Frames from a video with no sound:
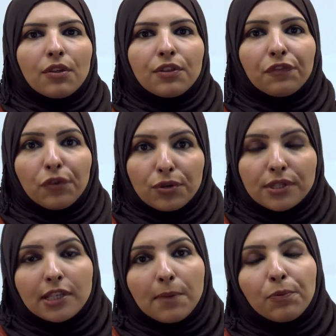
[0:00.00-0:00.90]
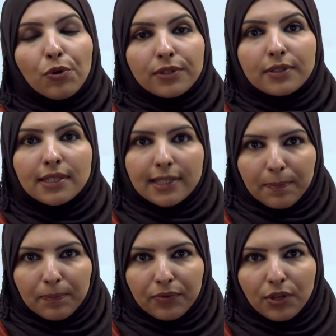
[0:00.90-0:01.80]
The first important
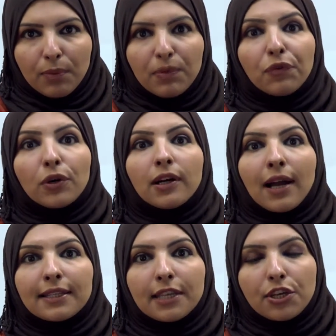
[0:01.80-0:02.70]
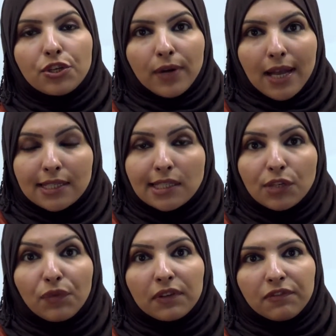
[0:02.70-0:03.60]
step before writing your
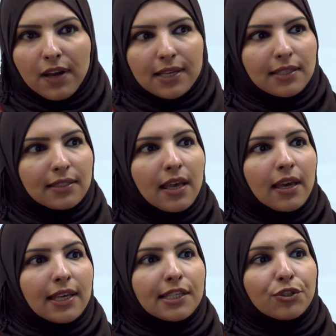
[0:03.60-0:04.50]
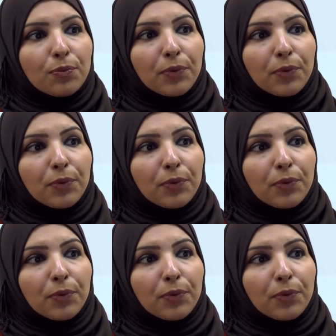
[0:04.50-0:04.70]
essay of advice is to